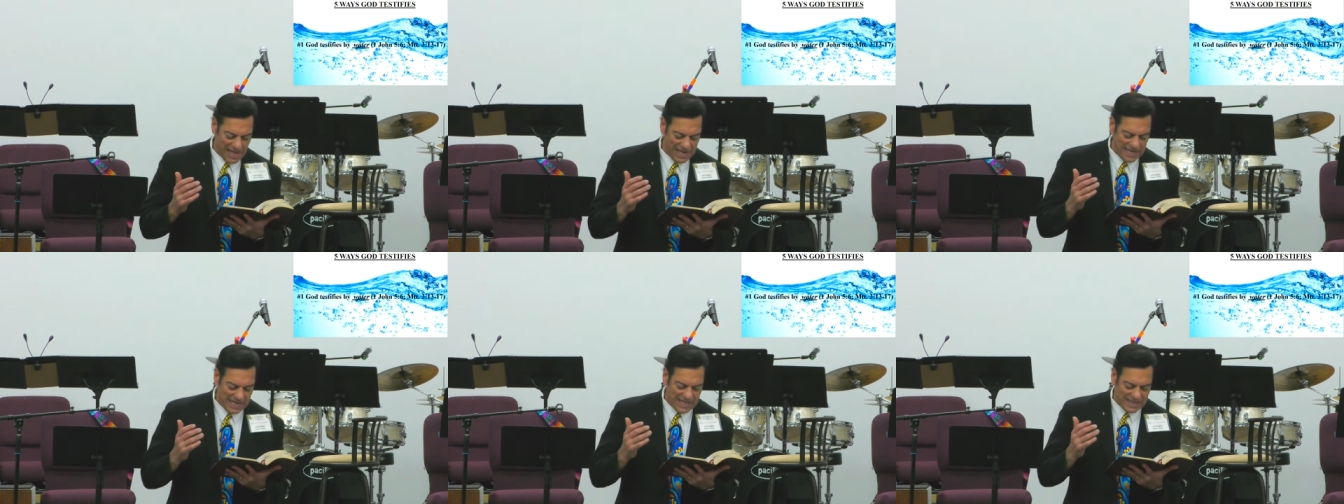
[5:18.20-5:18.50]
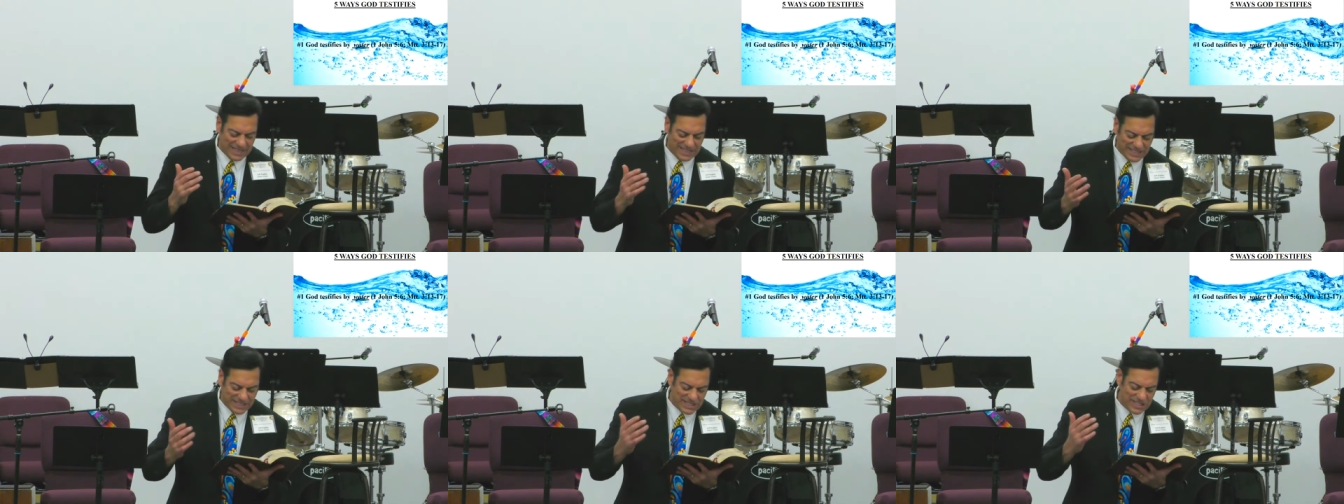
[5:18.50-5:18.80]

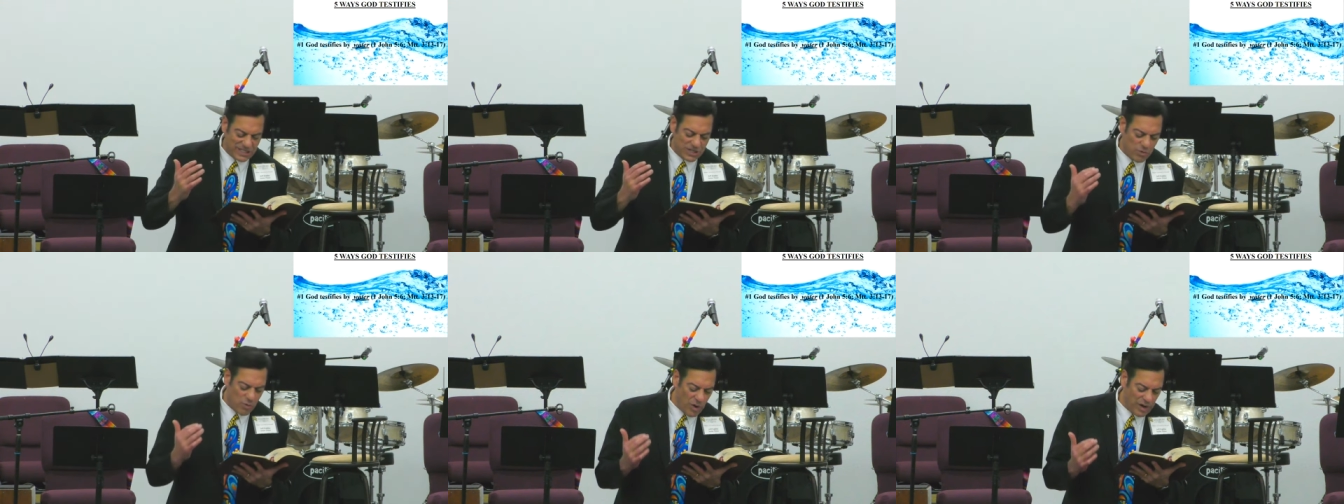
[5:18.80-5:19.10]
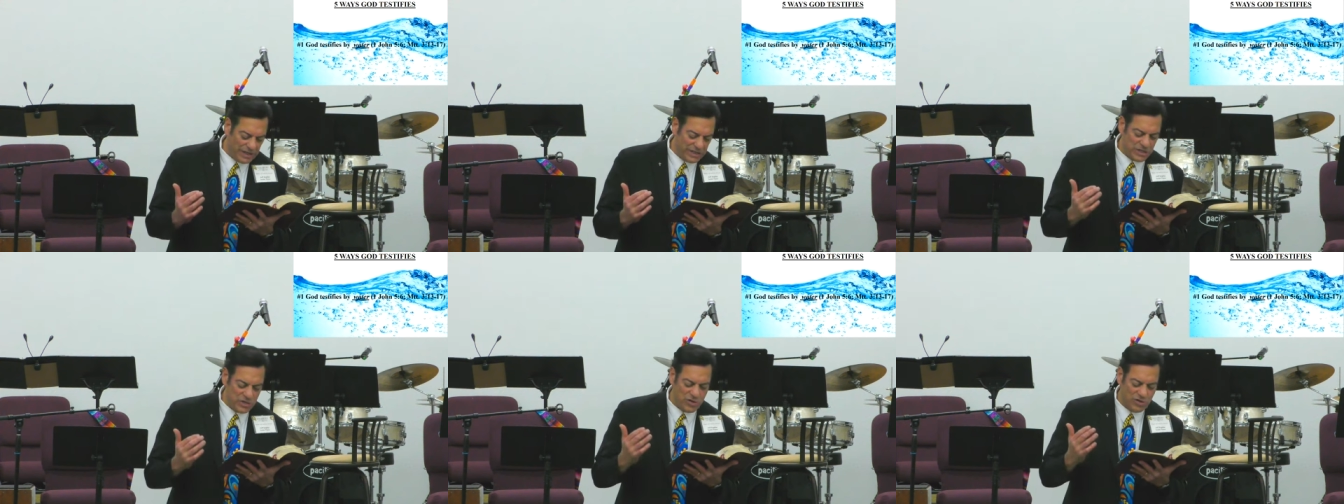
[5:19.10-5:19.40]
This is the
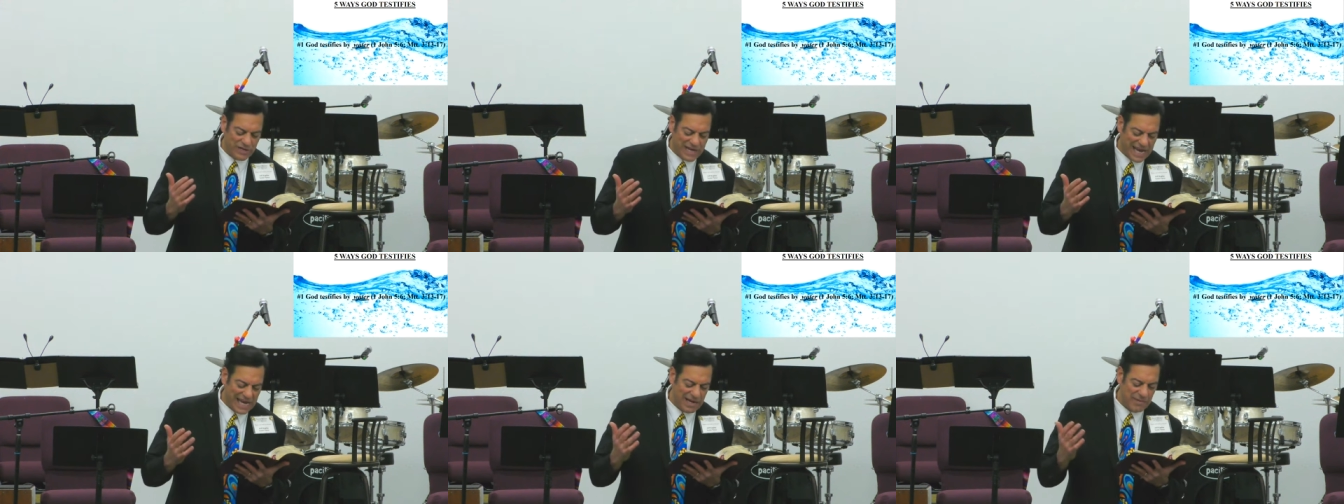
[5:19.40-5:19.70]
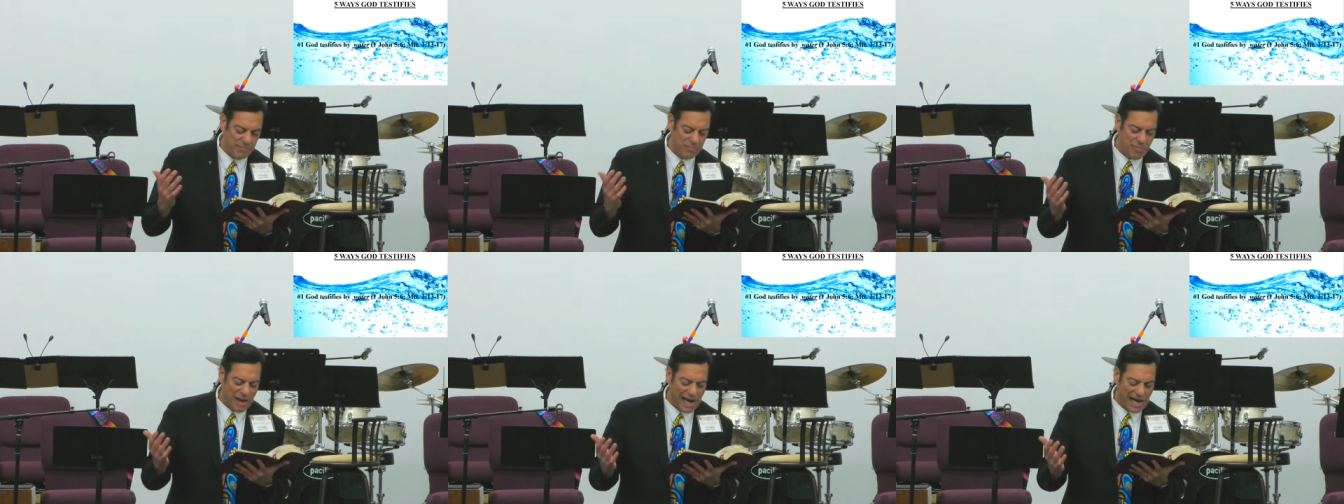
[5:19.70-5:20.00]
one who
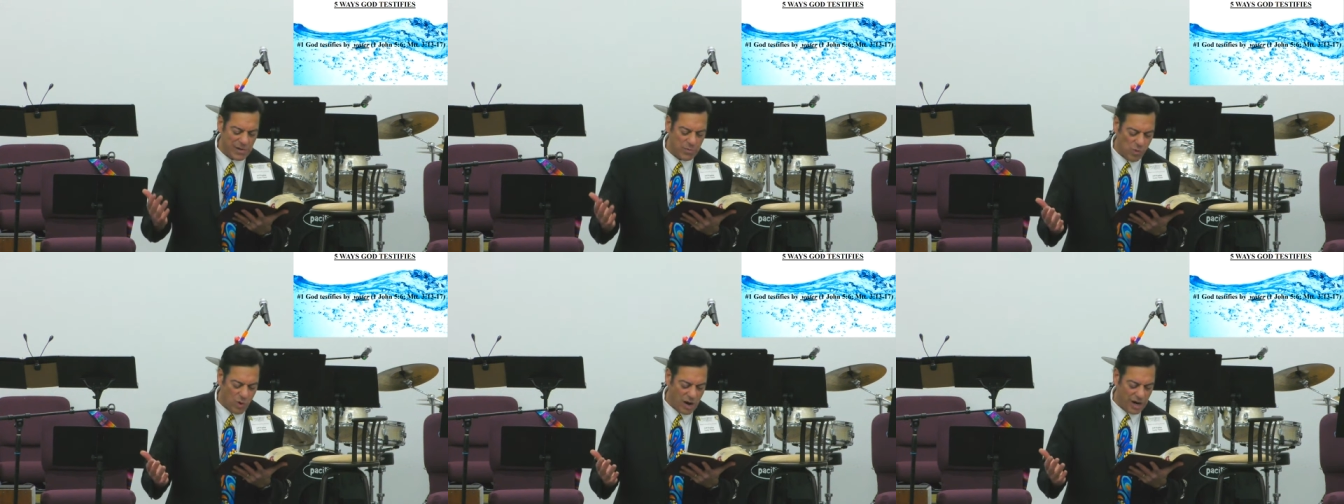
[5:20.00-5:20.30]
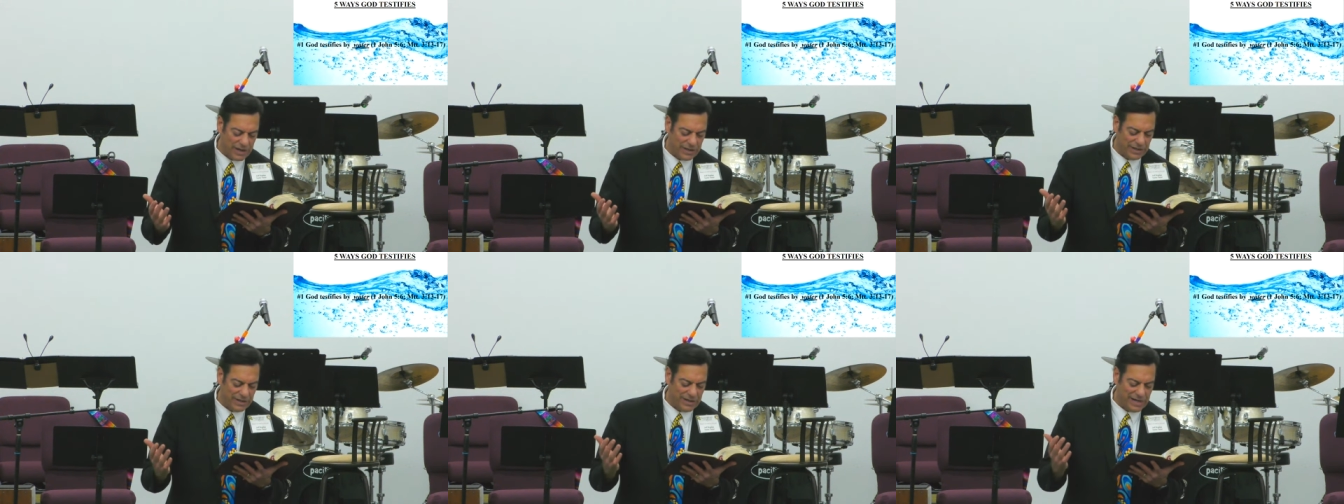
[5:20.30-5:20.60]
came by
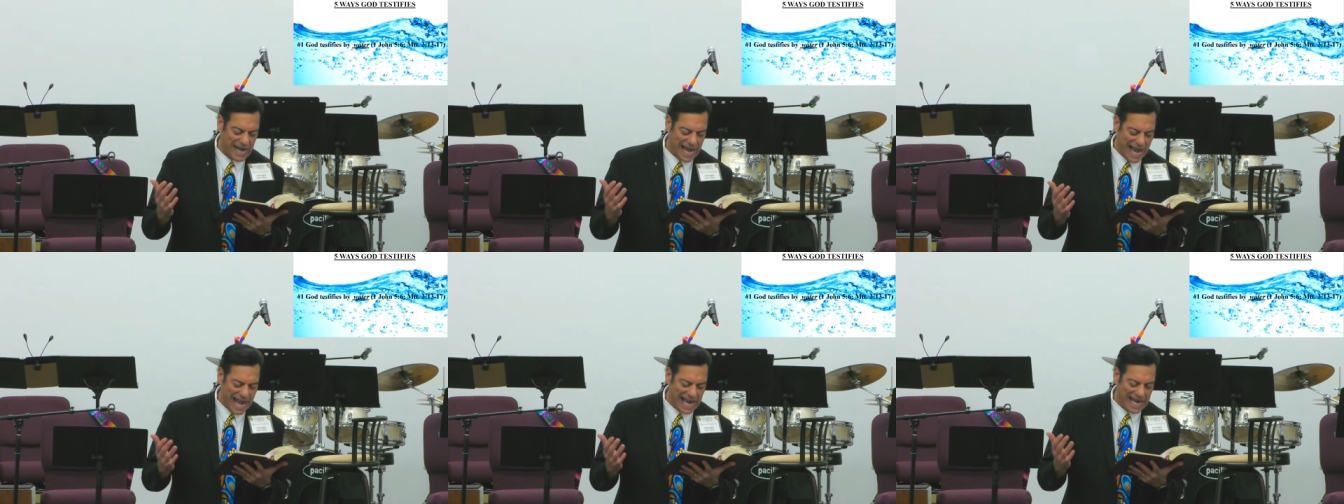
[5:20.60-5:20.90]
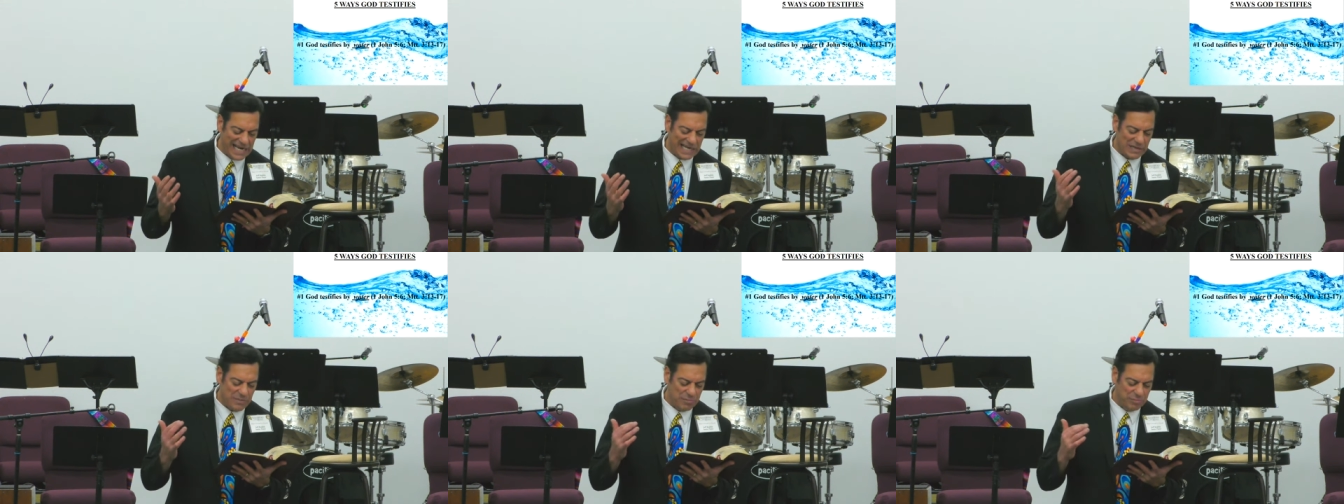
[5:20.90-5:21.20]
water
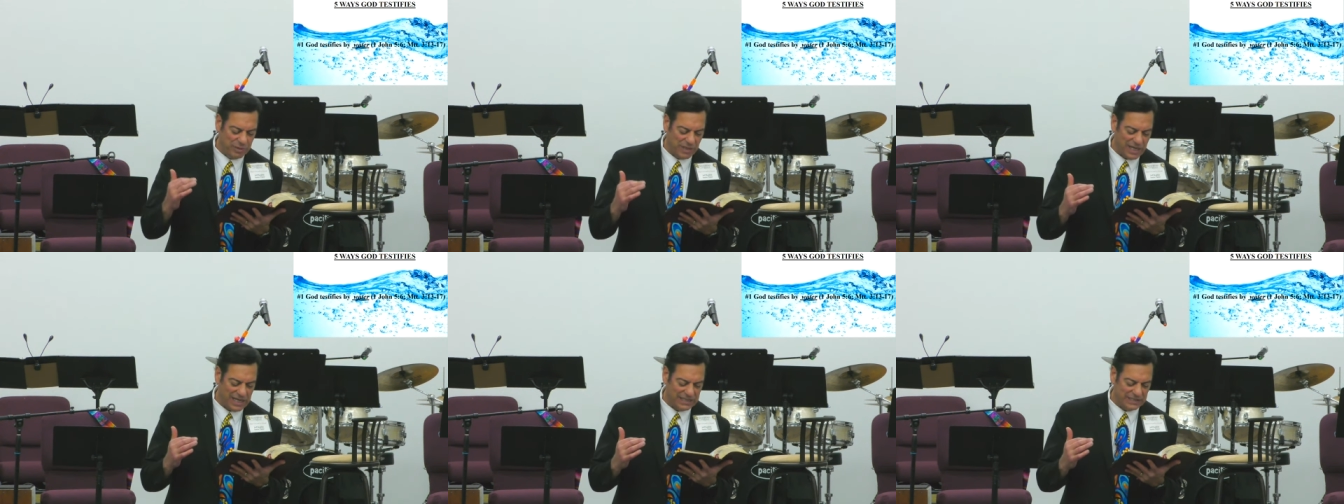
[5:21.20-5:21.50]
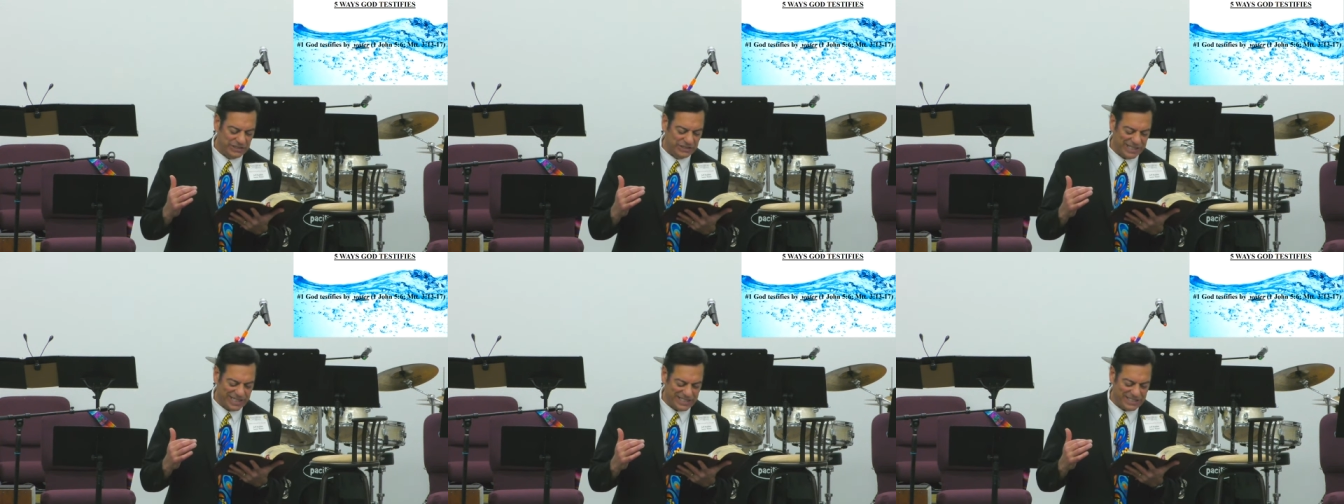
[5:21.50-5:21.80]
and
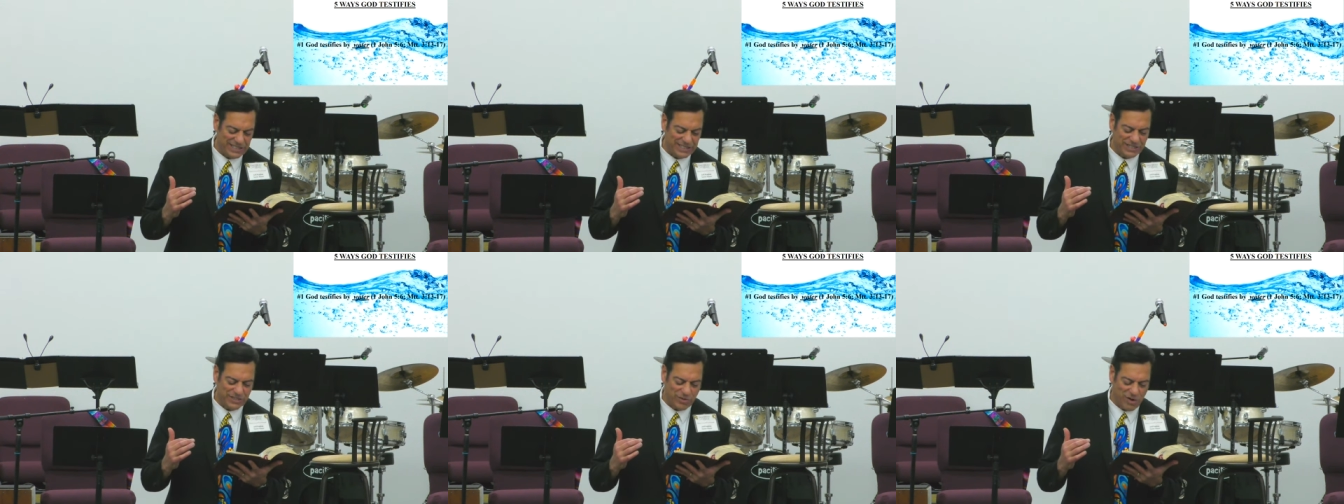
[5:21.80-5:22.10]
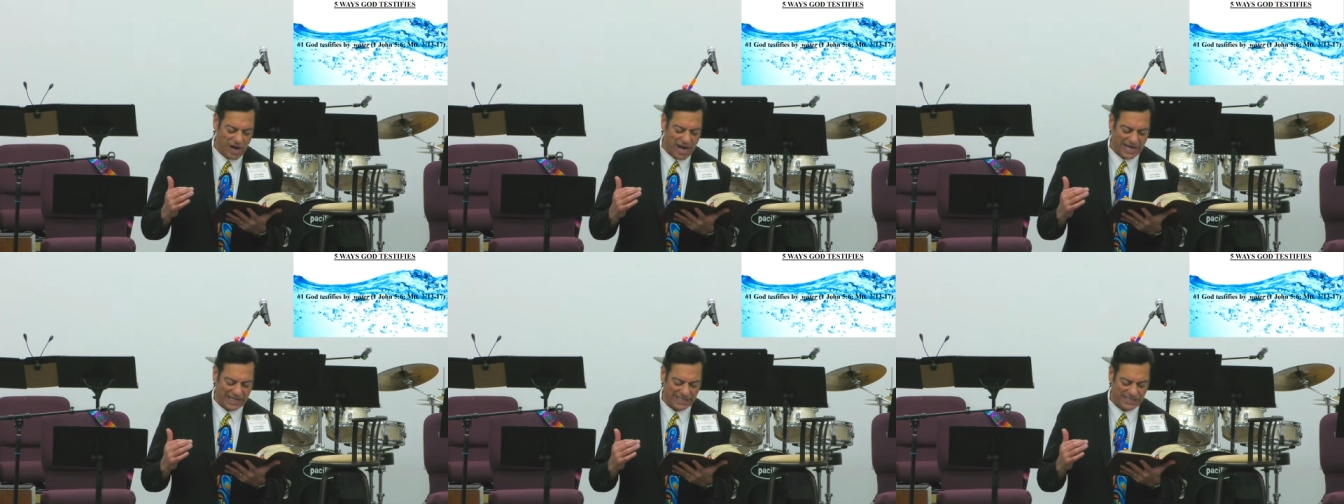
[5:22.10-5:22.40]
blood, Jesus
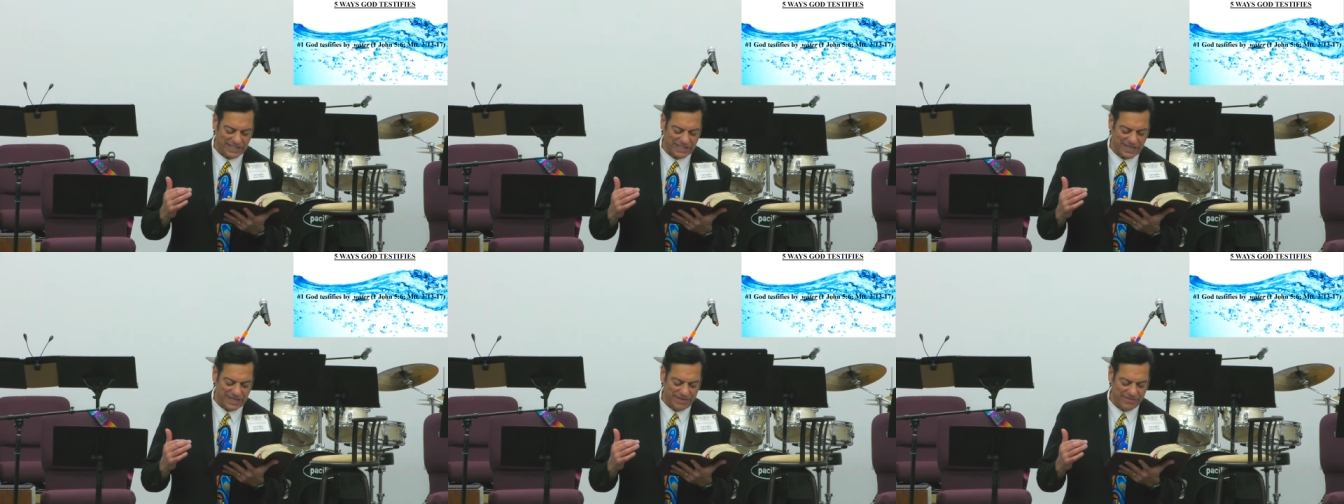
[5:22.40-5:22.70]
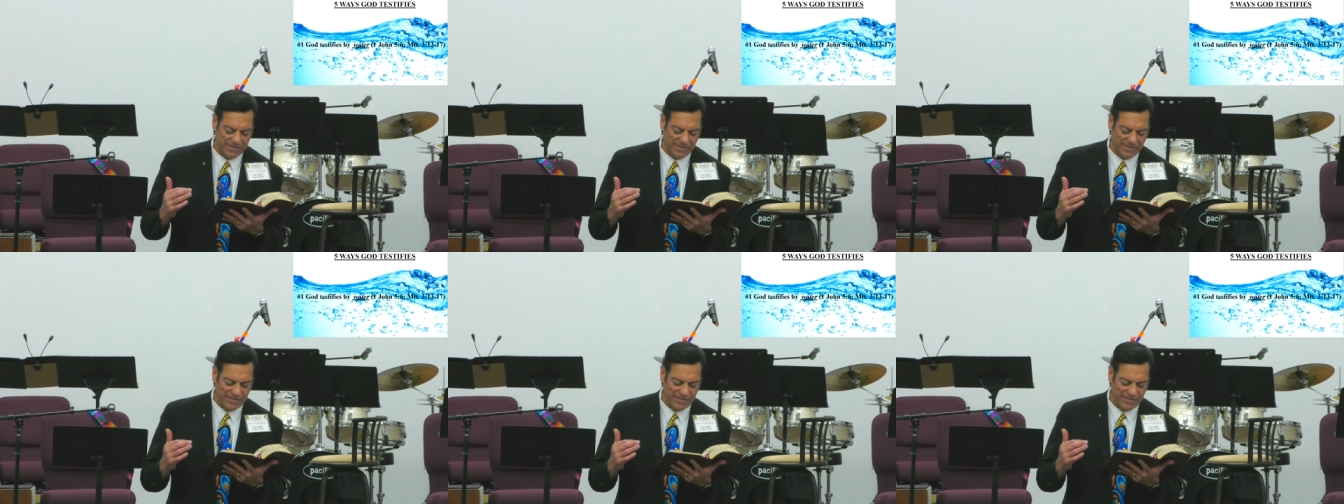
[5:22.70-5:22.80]
Christ,